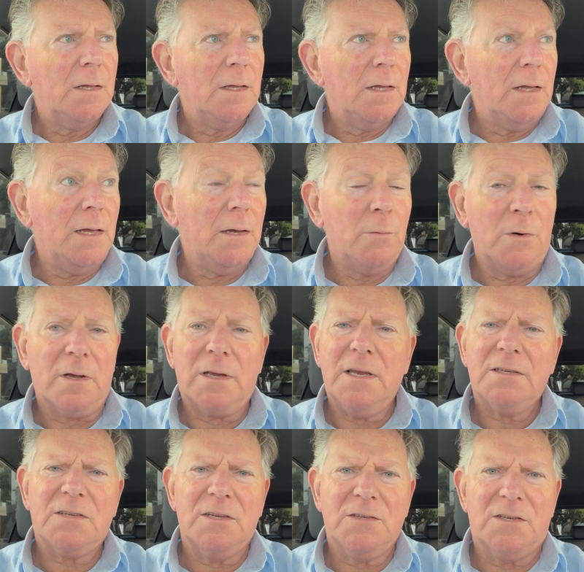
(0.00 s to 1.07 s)
Yeah, well, I
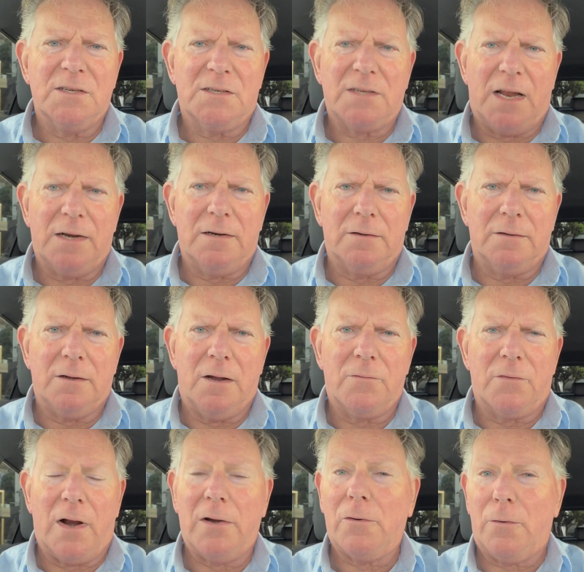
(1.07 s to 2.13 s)
guess since it's done
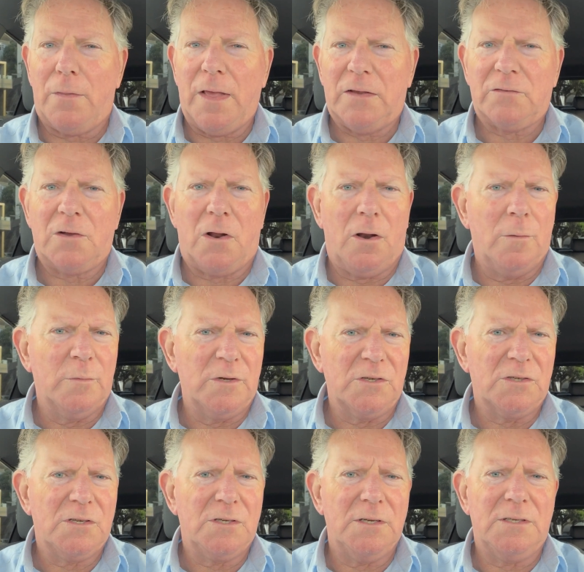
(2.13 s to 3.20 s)
over 100,000
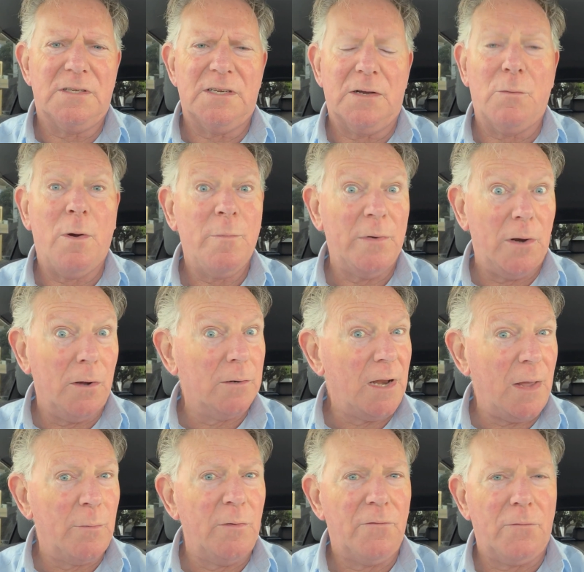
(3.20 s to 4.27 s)
kilometres, it won't be long
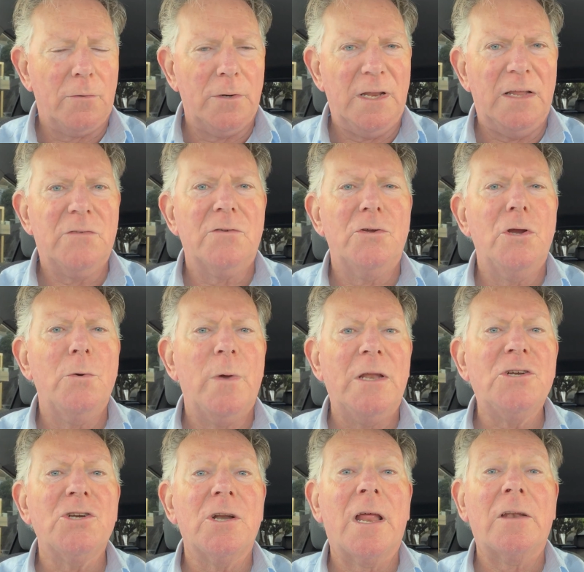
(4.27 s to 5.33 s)
now before it needs a new
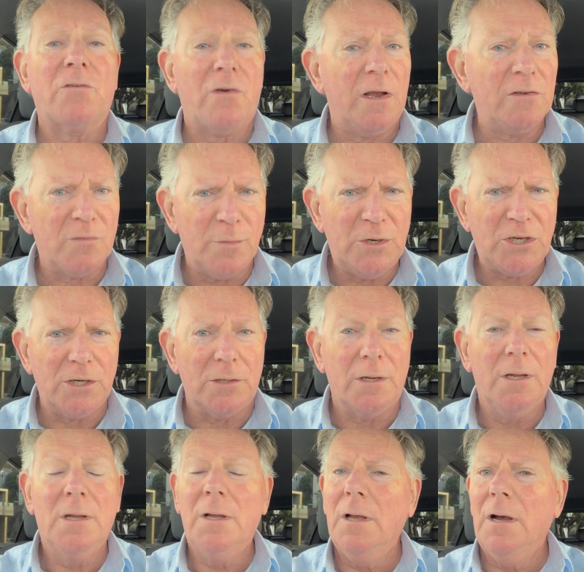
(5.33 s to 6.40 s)
engine and transmission.
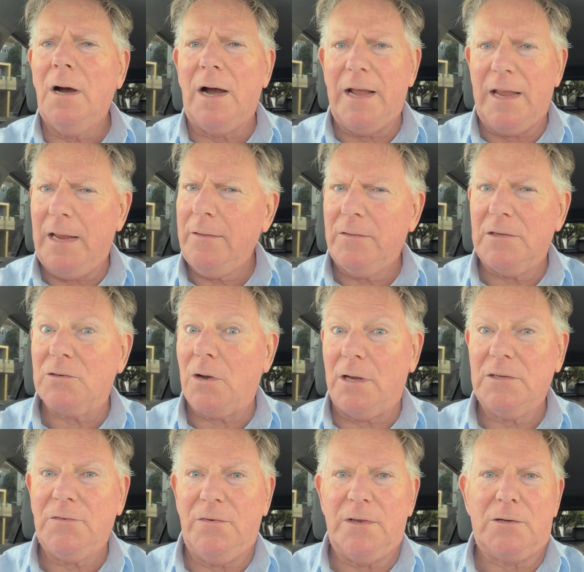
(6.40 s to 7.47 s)
I hear these
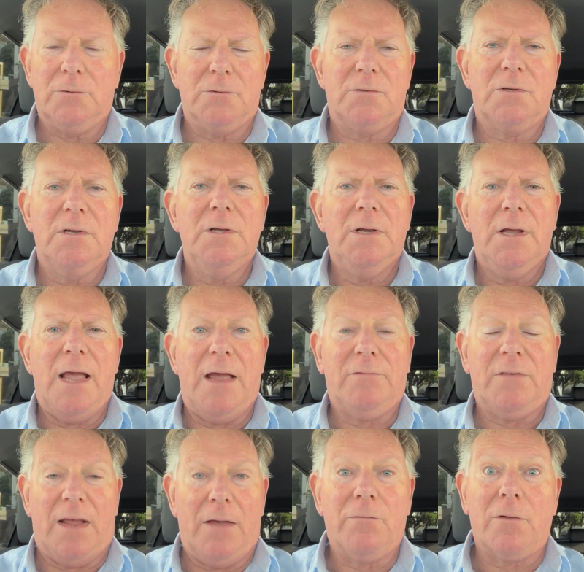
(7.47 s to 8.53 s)
ICE vehicles have
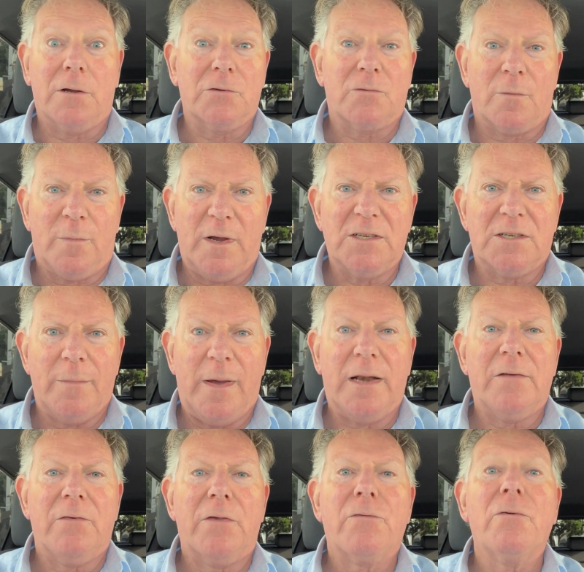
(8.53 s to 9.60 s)
to have those replaced about
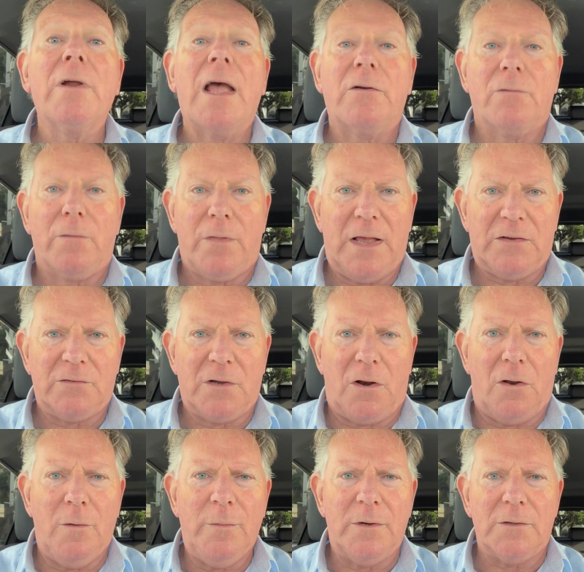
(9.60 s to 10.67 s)
every 300,000
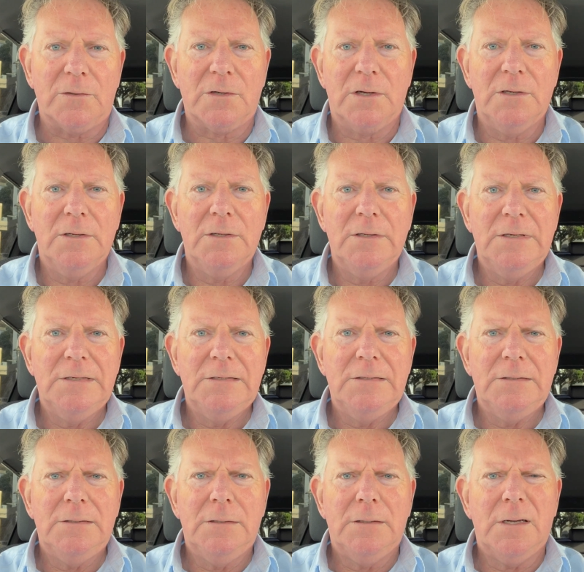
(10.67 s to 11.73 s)
kilometres.
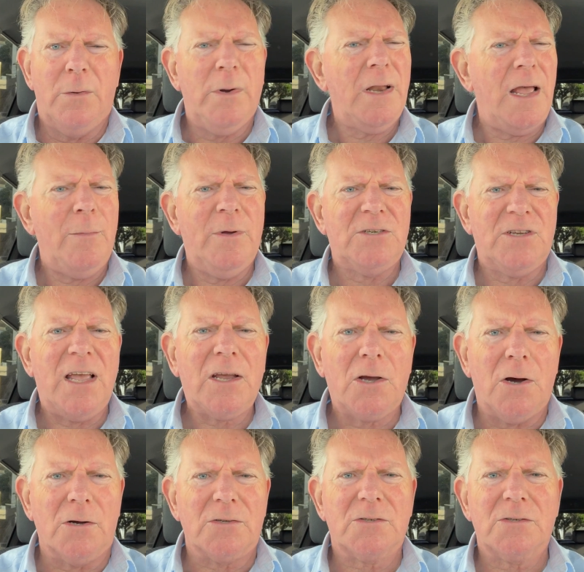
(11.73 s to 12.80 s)
I wonder how much that
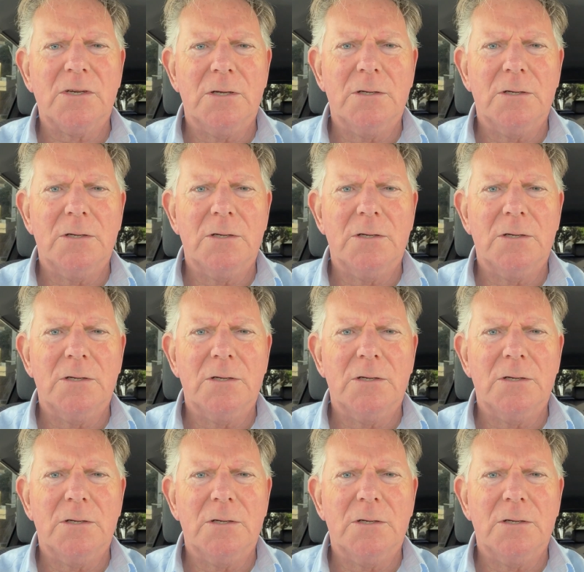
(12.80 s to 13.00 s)
costs.